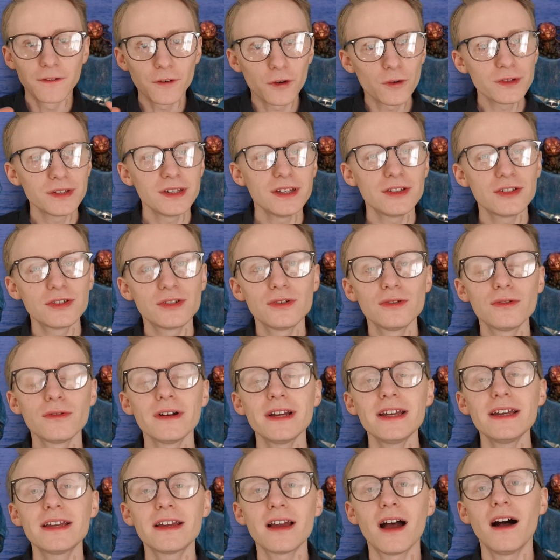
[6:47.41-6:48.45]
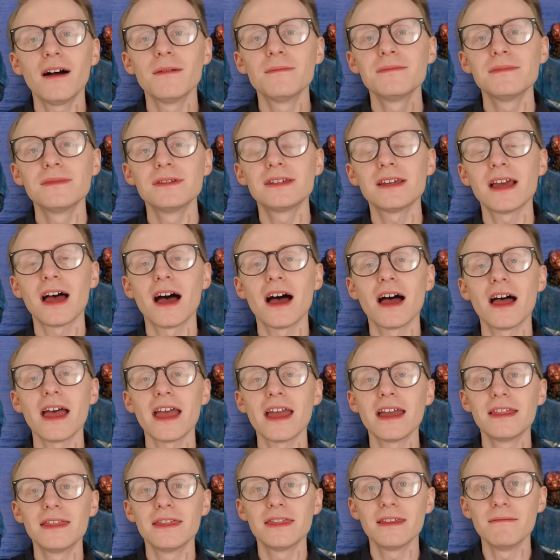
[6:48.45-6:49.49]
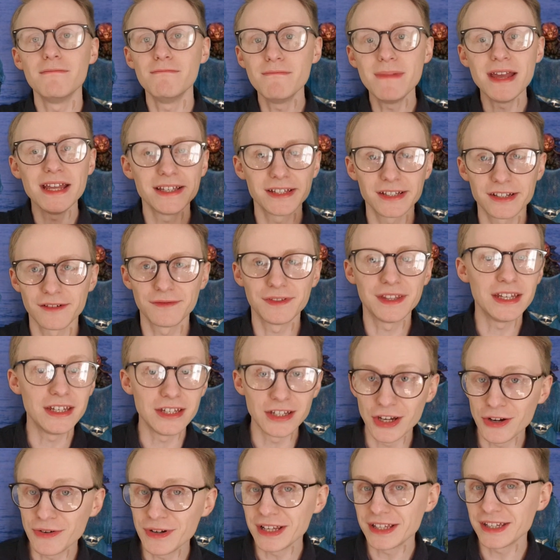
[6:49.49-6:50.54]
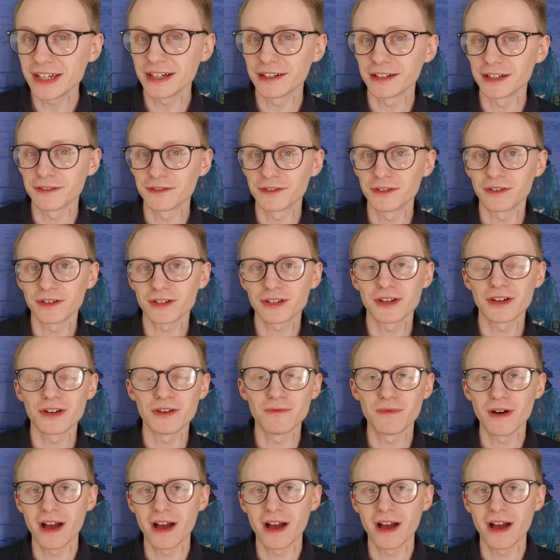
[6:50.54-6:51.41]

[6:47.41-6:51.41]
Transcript: Of course, this story comes in the midst of the Unit era of Doctor Who,